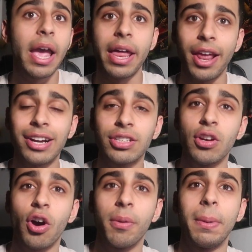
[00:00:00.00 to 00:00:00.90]
and
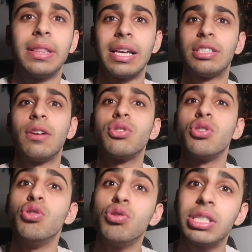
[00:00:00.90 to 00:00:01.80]
actually automate that stuff, so
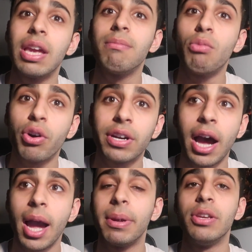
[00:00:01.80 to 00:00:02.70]
you save more
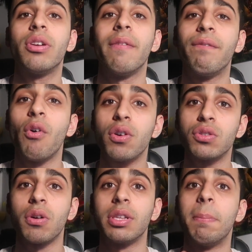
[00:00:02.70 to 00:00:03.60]
time and you can
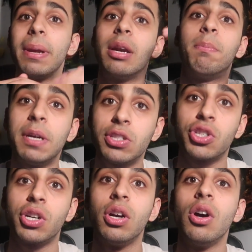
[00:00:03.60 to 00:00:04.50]
focus on the bigger
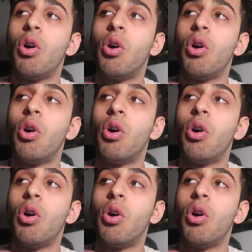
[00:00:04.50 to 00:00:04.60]
picture,